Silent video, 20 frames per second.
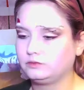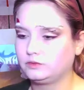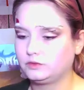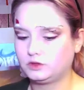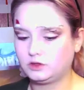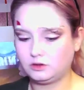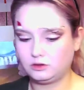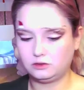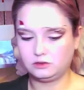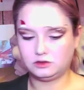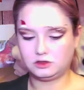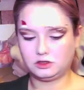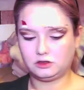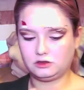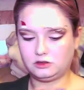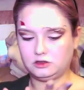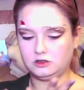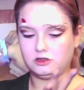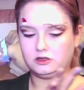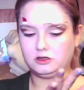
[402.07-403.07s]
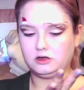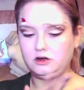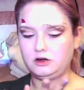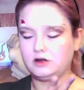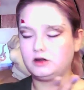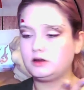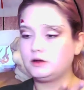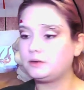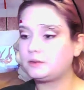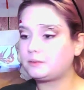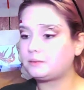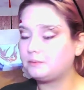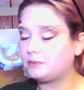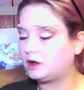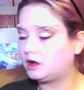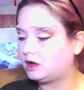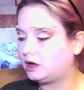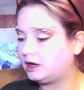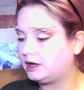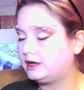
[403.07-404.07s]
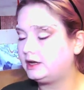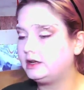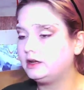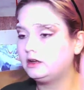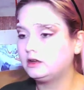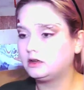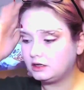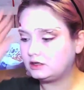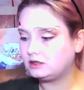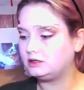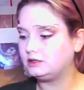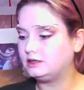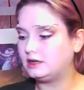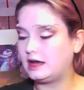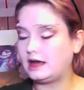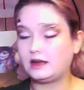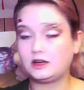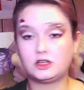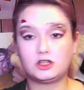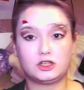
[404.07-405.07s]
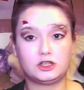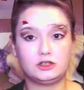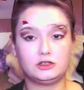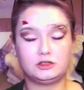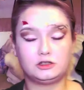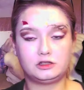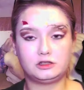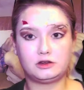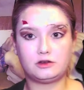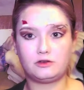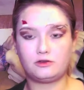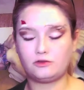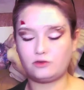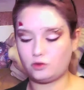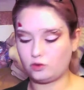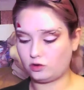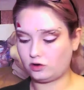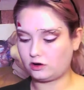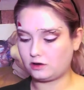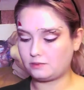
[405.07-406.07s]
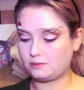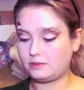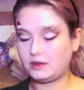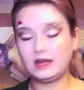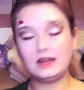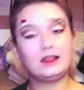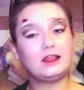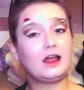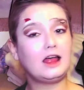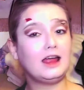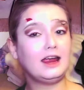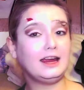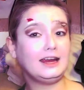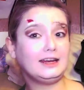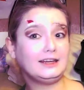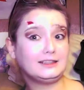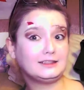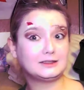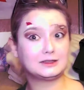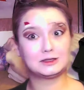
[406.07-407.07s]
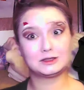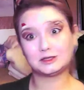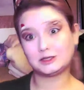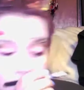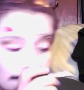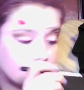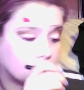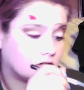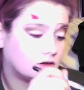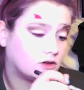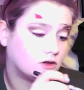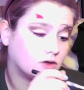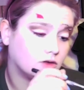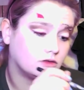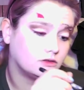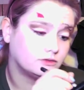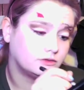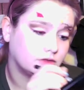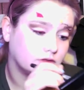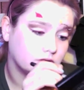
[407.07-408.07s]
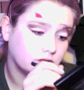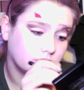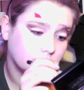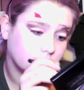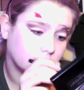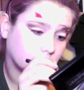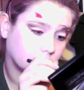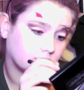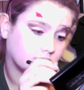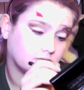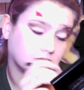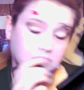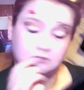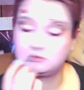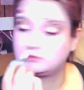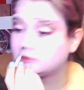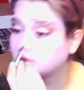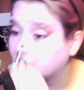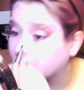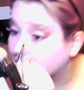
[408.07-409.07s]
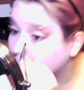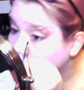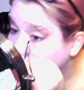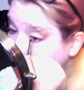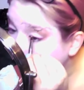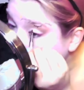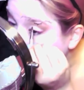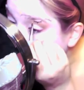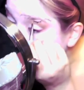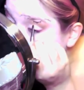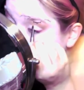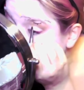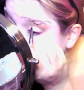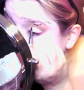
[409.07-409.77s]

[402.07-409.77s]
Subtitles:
Those are my dashes for my lights. Hopefully, I didn't think about